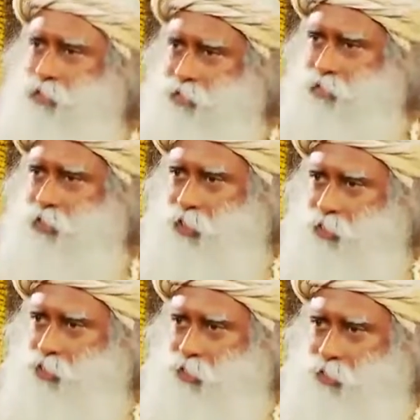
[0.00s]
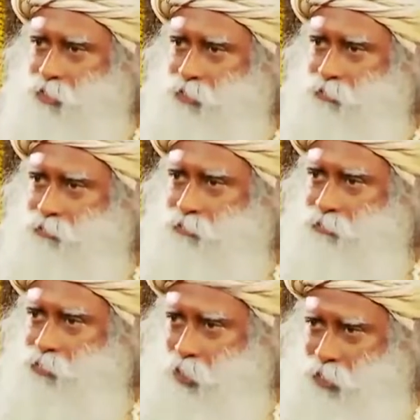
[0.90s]
This is the country
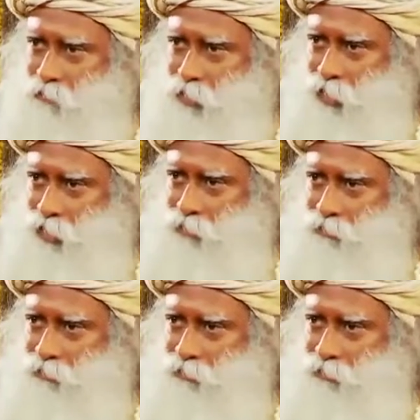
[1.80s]
you're living in.